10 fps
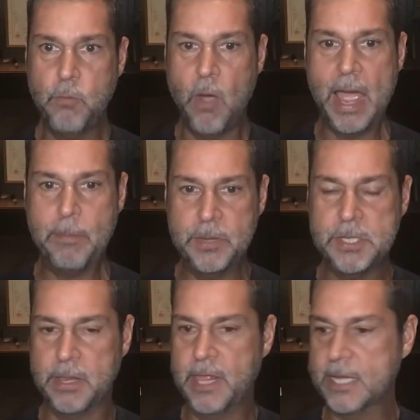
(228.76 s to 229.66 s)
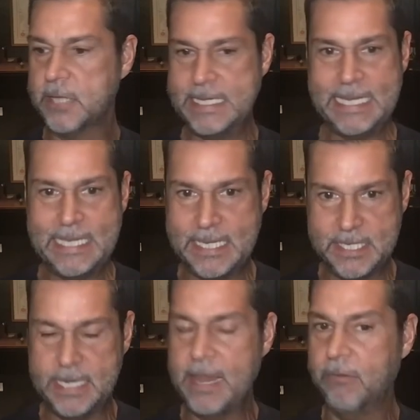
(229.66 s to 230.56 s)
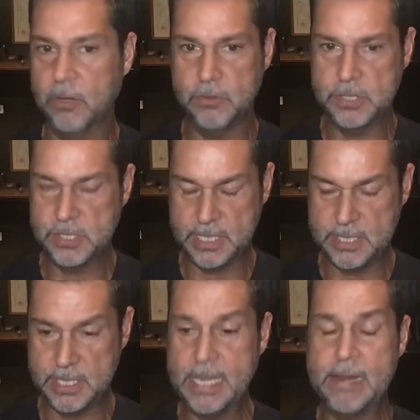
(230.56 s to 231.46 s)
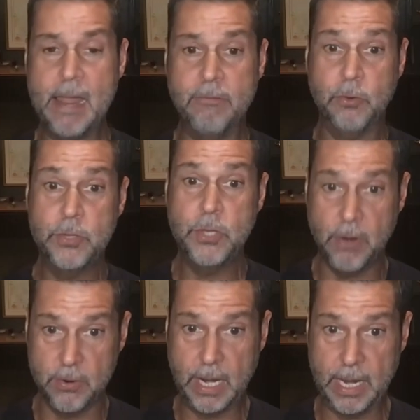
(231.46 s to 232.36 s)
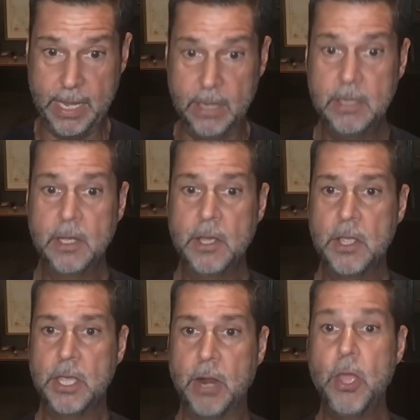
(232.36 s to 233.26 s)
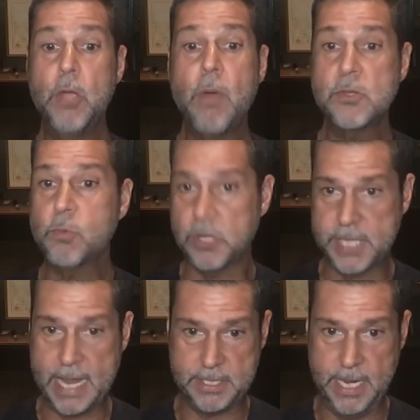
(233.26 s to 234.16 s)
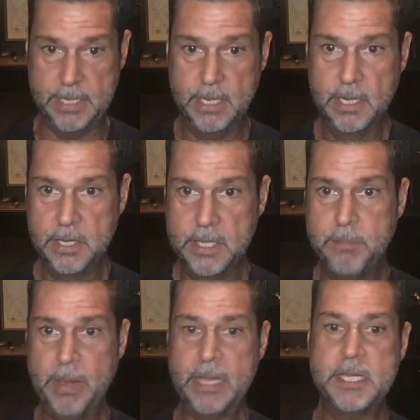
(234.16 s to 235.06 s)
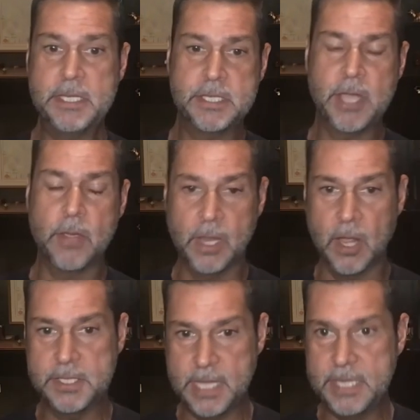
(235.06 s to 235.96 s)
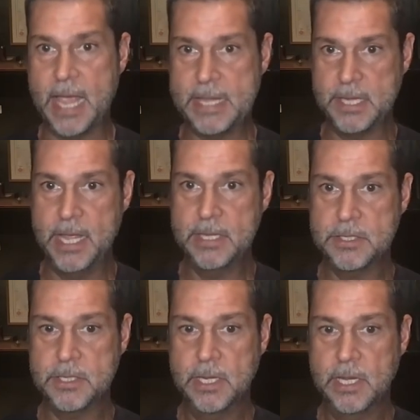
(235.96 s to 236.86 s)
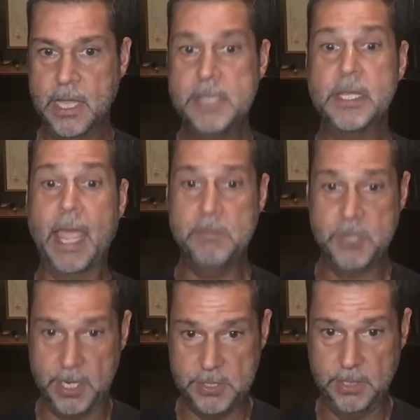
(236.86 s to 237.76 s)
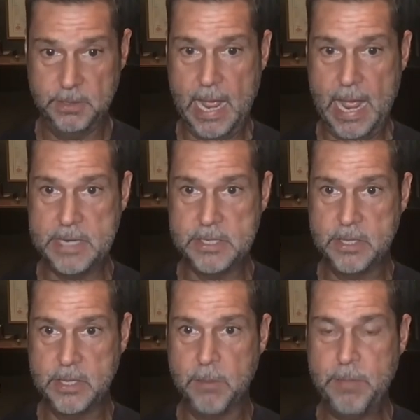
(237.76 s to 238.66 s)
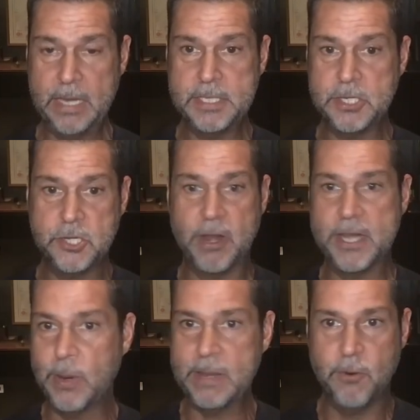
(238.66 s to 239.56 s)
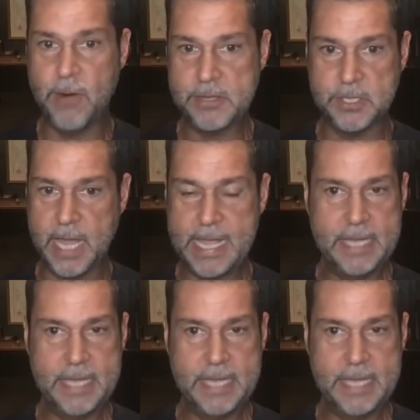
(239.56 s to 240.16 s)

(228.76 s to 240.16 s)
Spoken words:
What happens at things like DTC level, CC level, or Euroclear? Who owns what asset? The ability to tokenize these assets is a game changer. And the ability to trade 24 hours a day